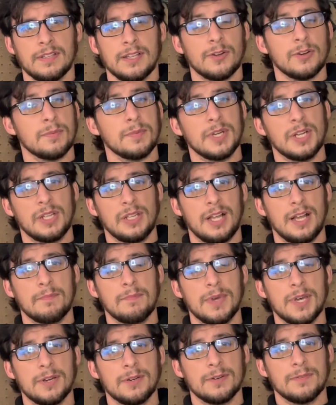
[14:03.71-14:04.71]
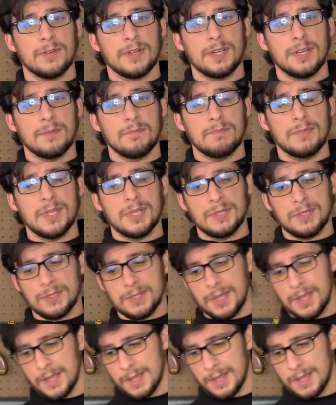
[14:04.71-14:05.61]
would have been a lot better if I didn't miss.